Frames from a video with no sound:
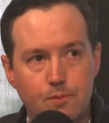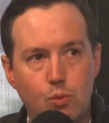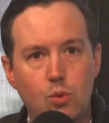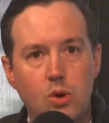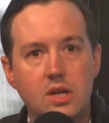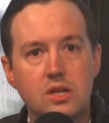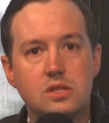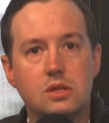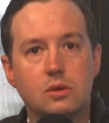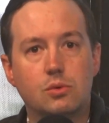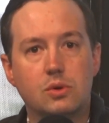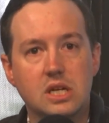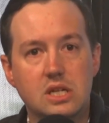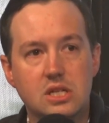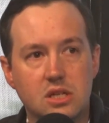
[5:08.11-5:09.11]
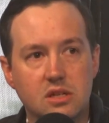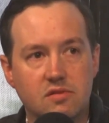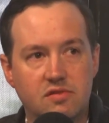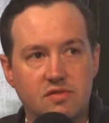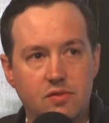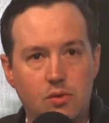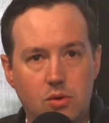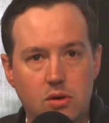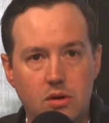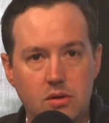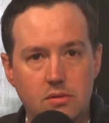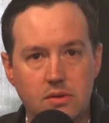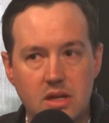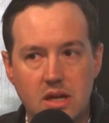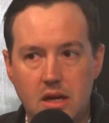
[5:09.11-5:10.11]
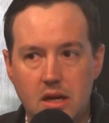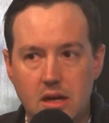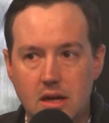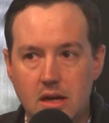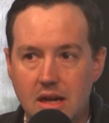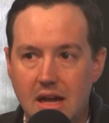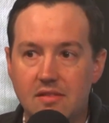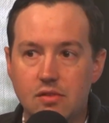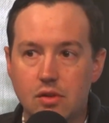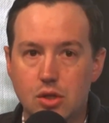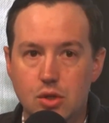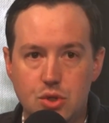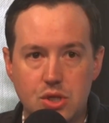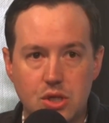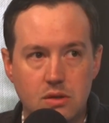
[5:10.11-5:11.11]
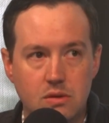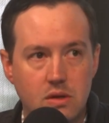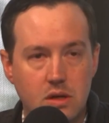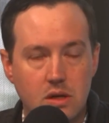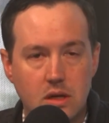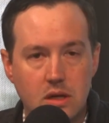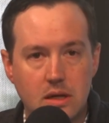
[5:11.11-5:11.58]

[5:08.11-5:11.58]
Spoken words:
what is the reason for evolution